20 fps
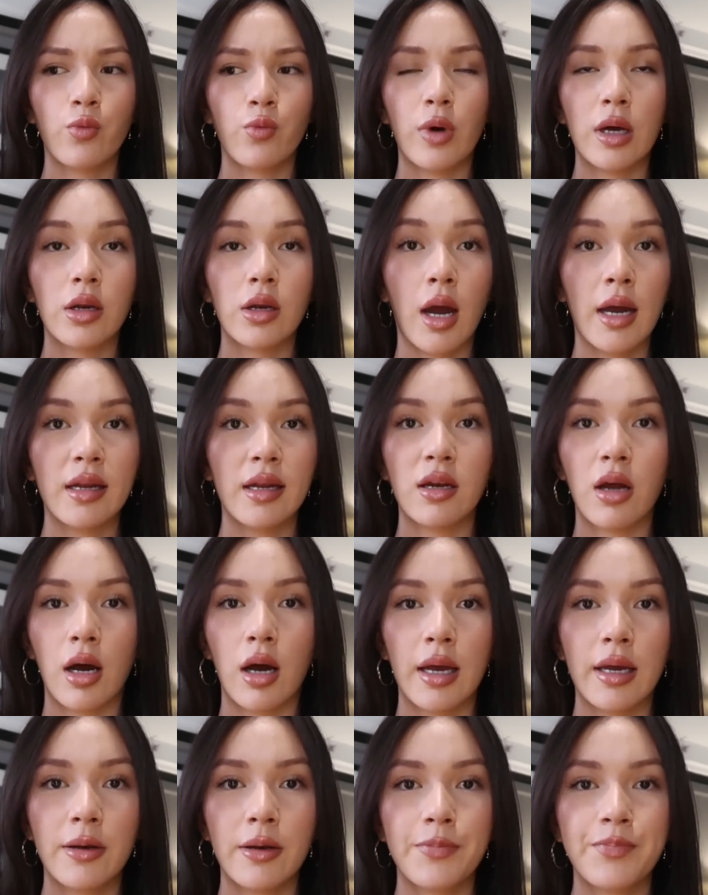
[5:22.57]

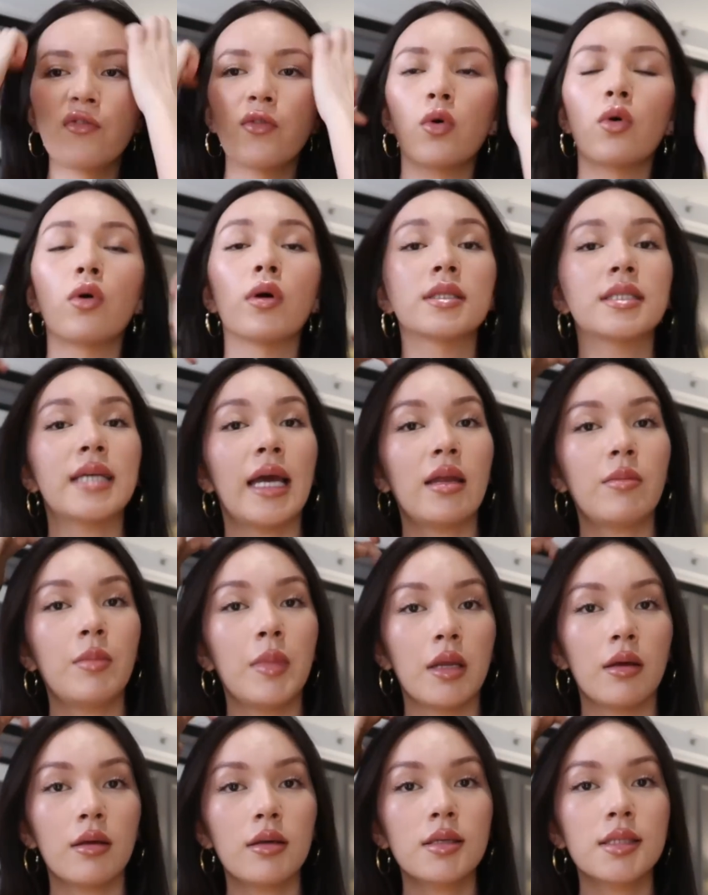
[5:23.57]
$1.99 for 10
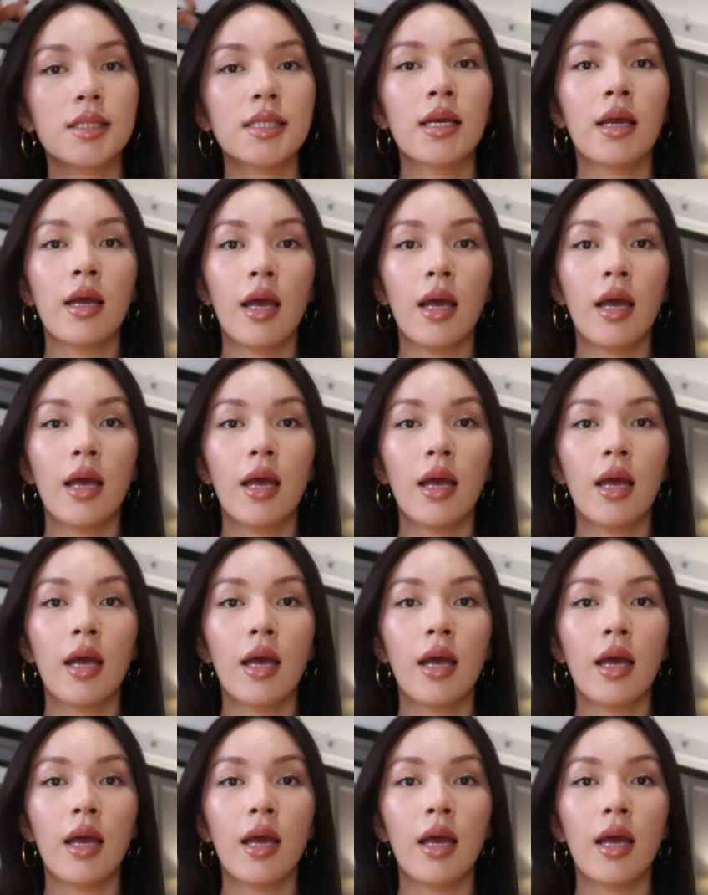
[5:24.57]
minutes,